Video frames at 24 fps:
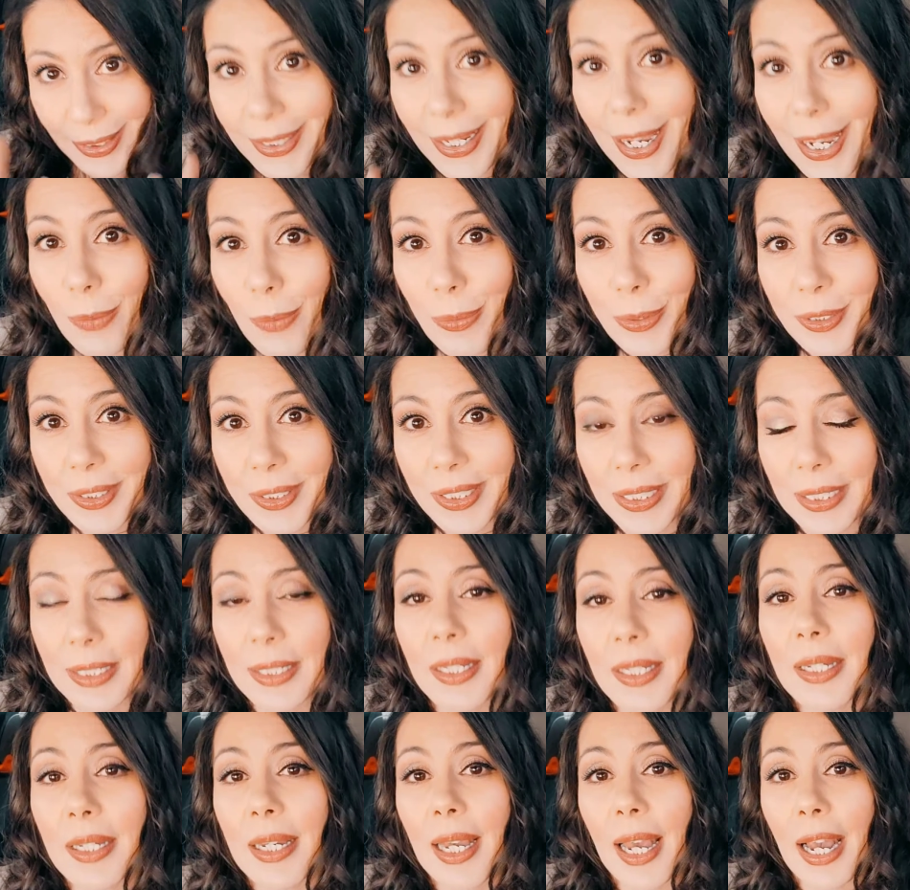outwardly
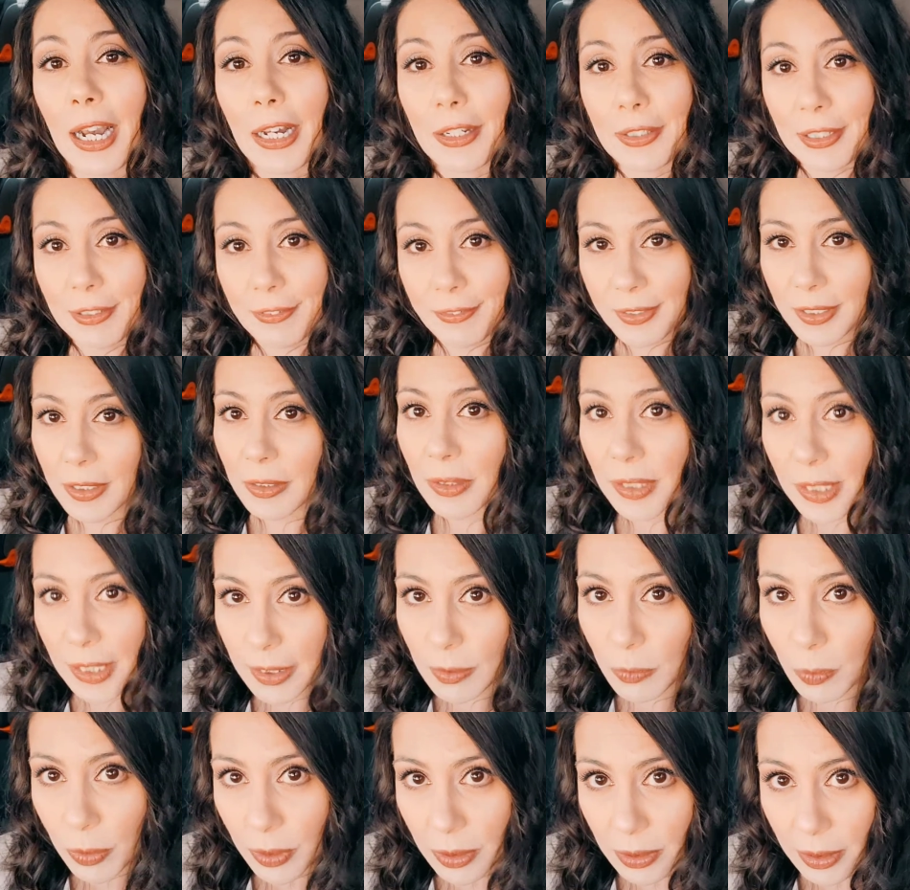how they feel
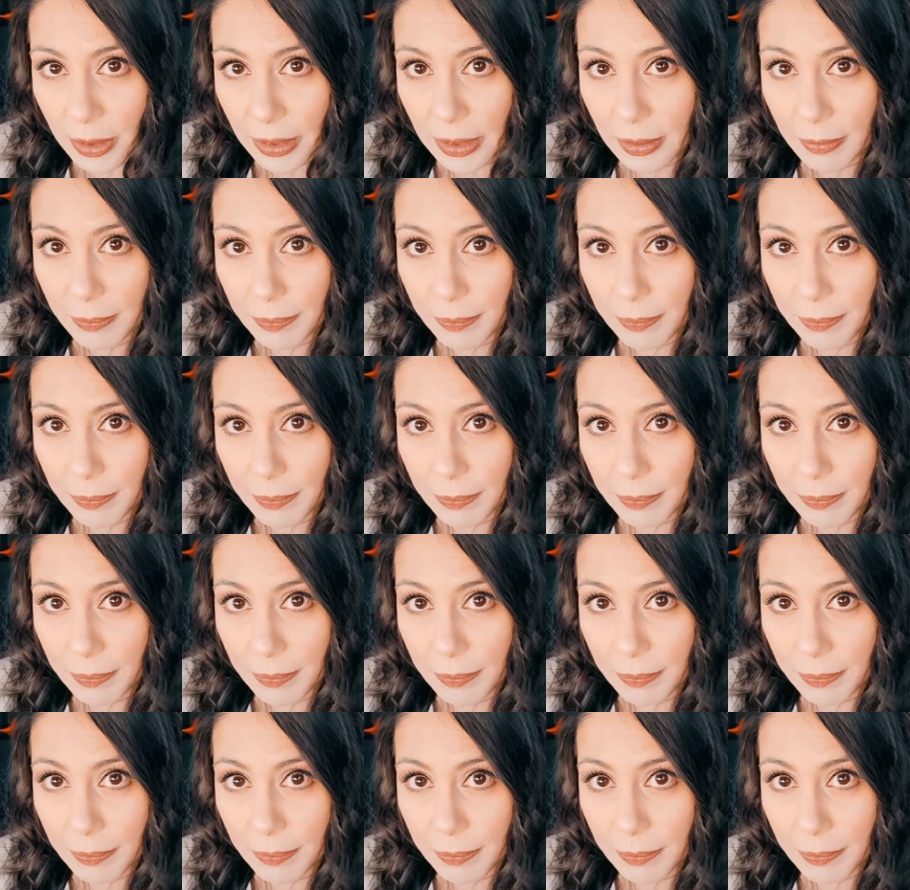inwardly.